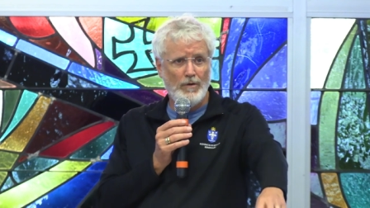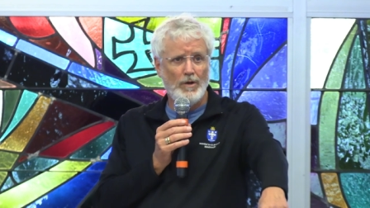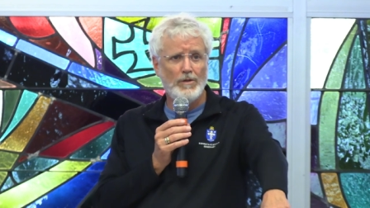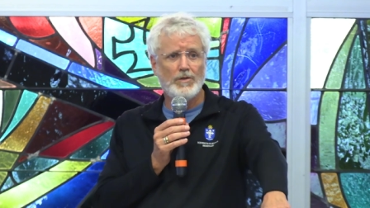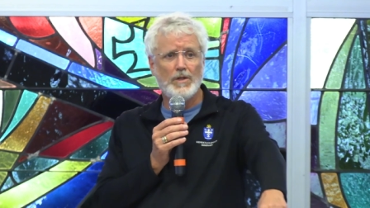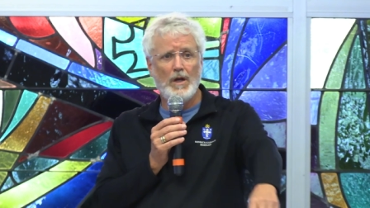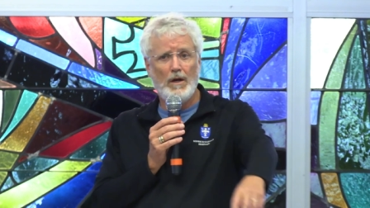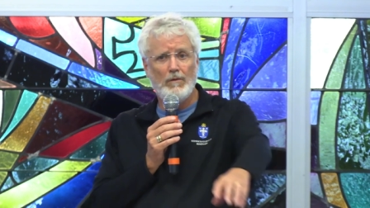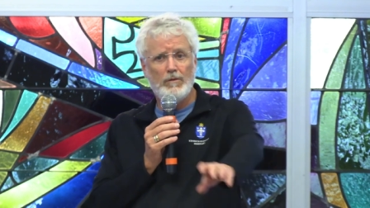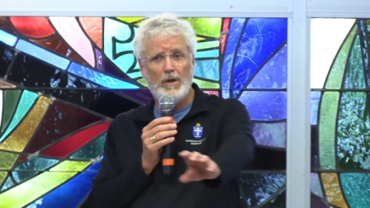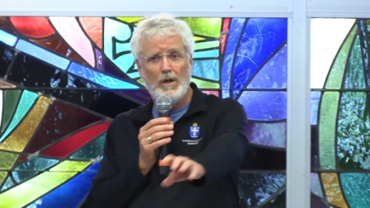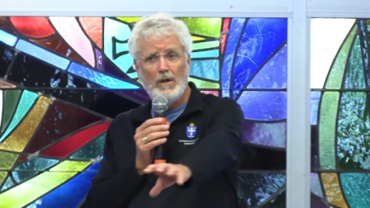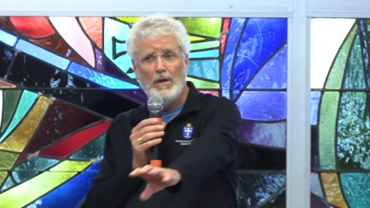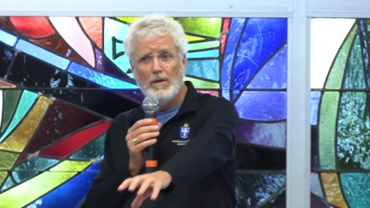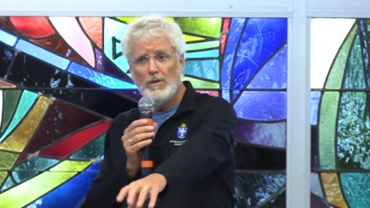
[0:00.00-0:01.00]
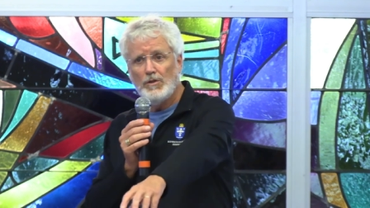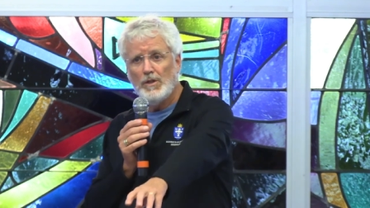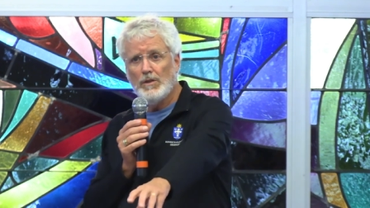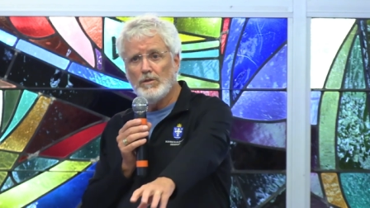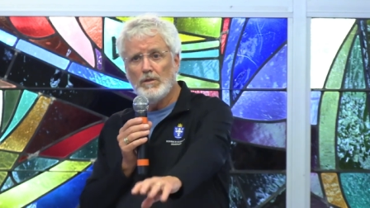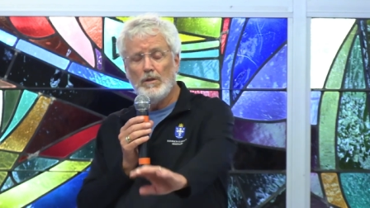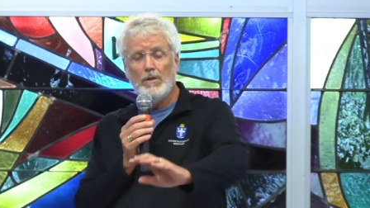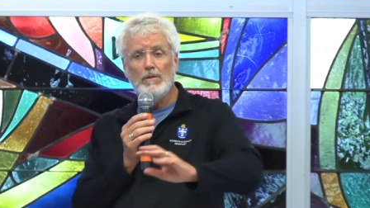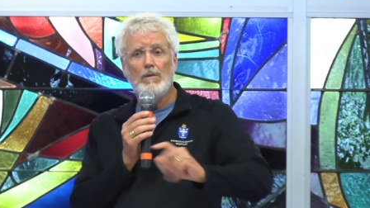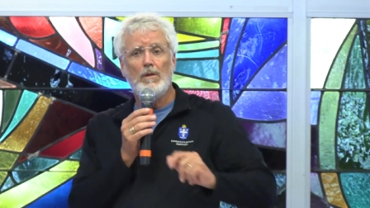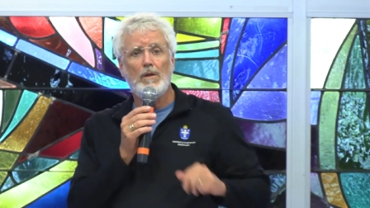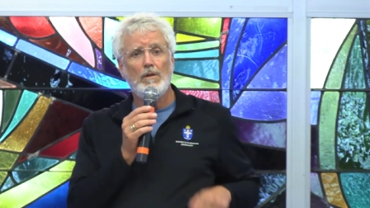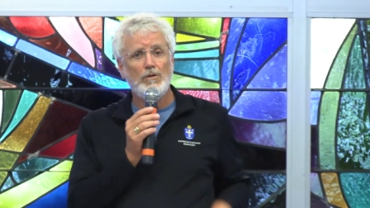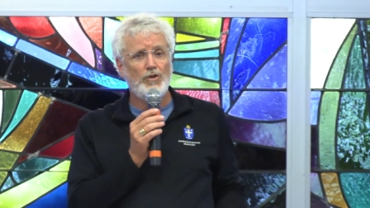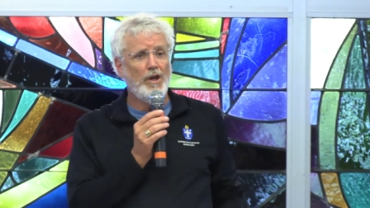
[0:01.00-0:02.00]
for herself. She has a
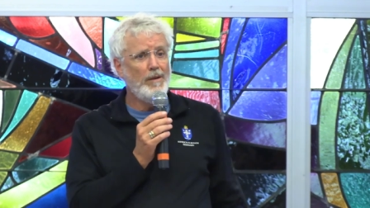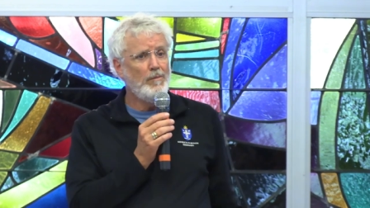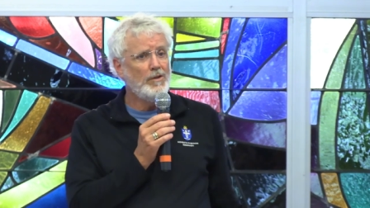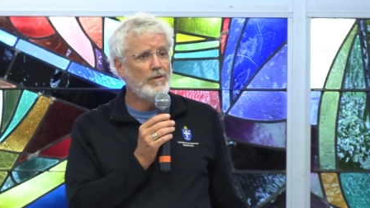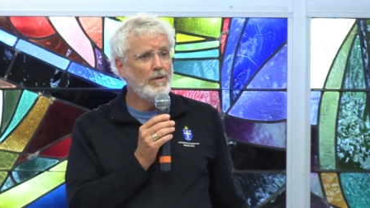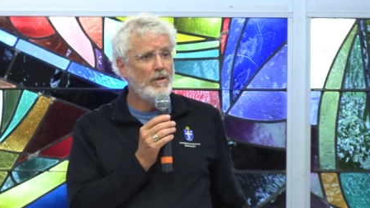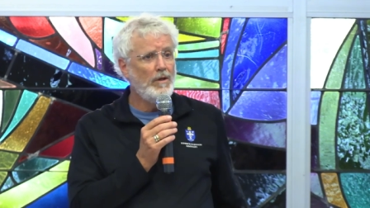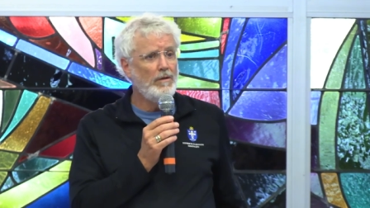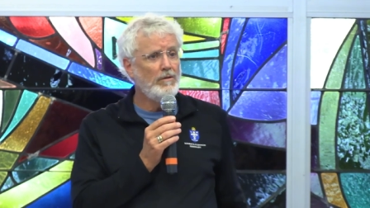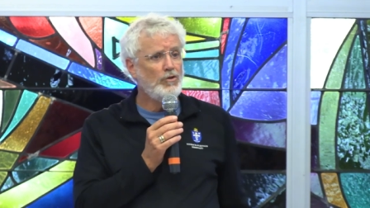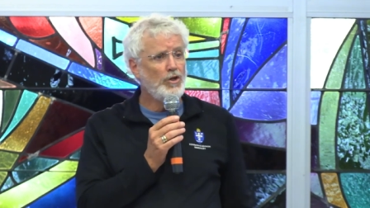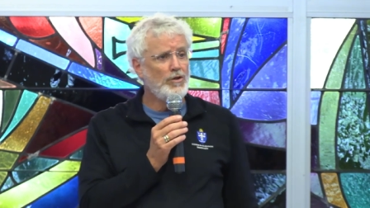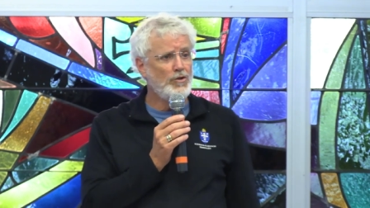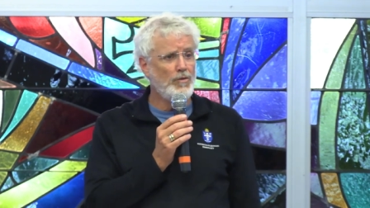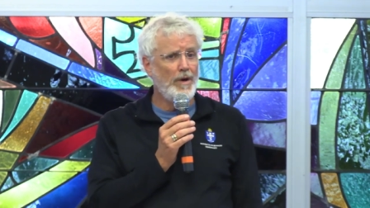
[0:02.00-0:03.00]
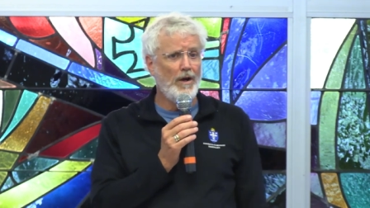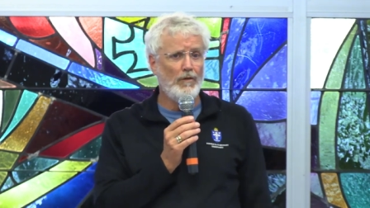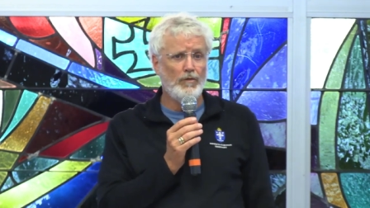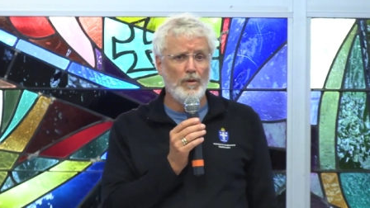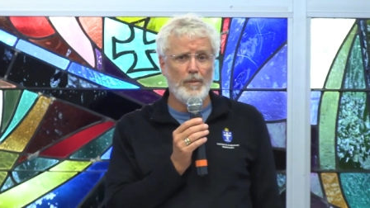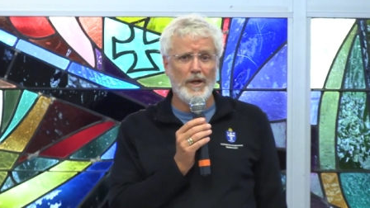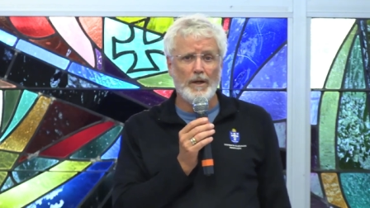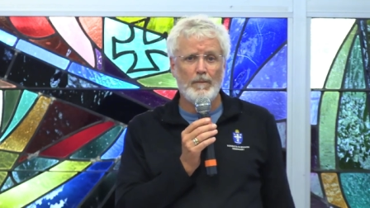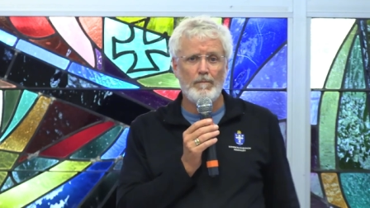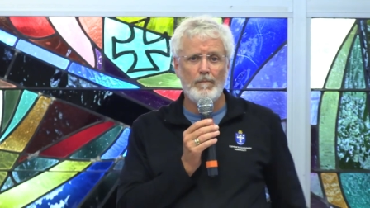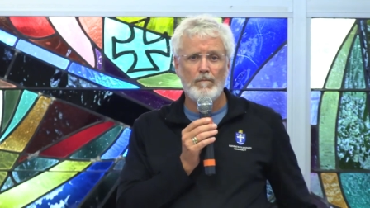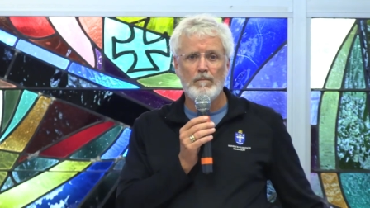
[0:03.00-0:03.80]
little Jameson and ginger ale for me.